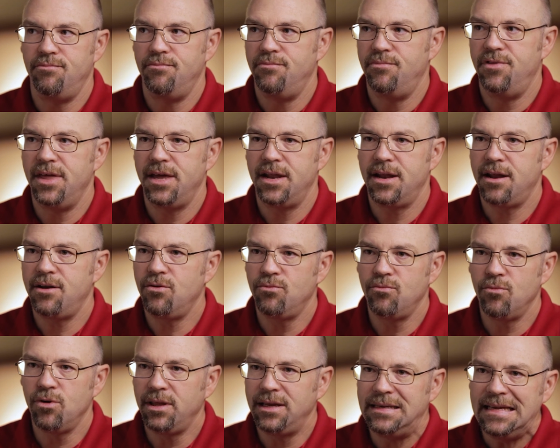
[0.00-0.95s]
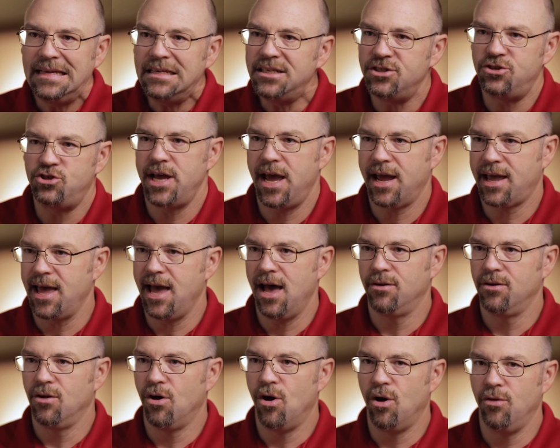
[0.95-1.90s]
then I don't really need to check
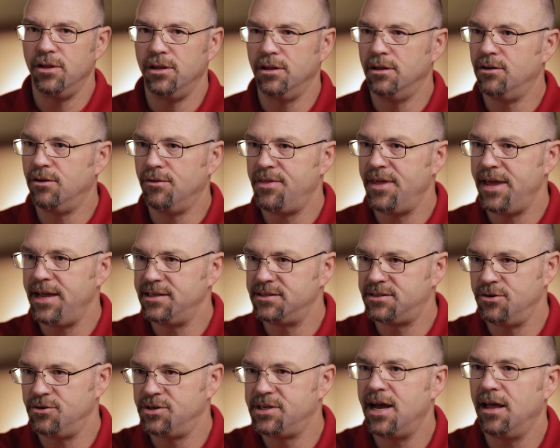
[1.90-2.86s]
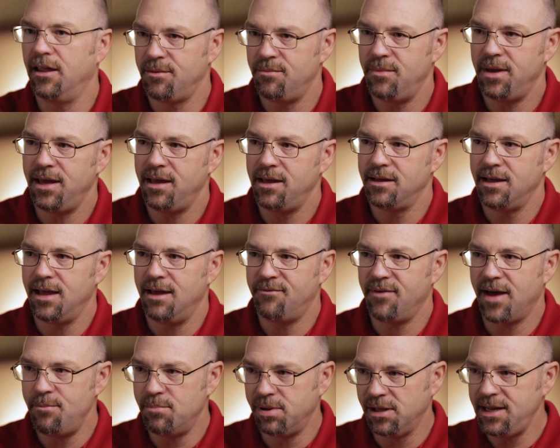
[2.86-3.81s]
out all the little things they're telling me.
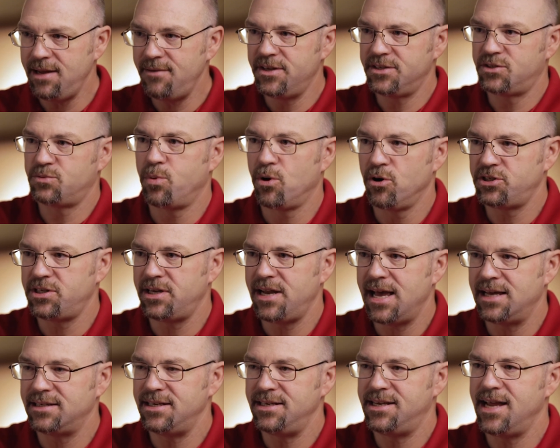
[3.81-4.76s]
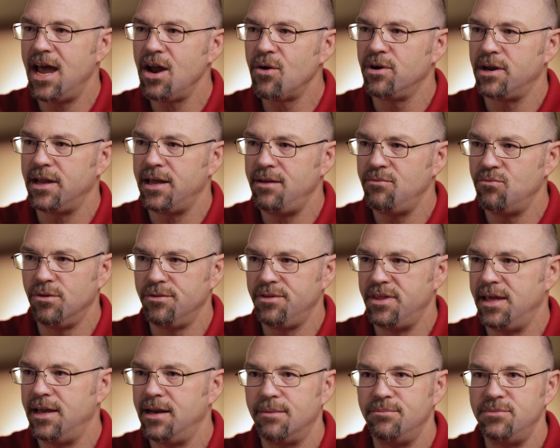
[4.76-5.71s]
If I believe this person has integrity, well,
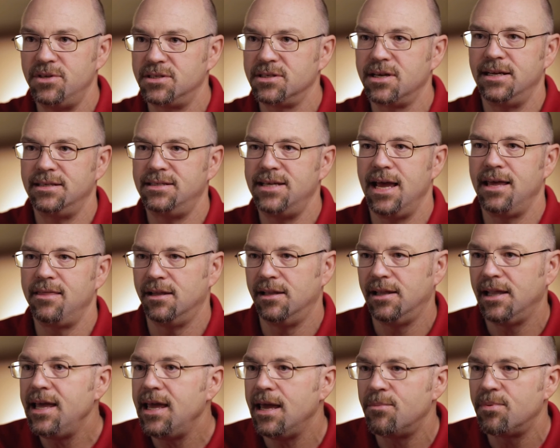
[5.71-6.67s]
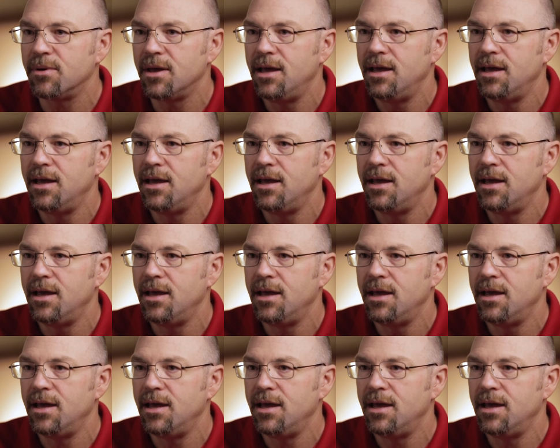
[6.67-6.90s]
then I'm just going to take the leap.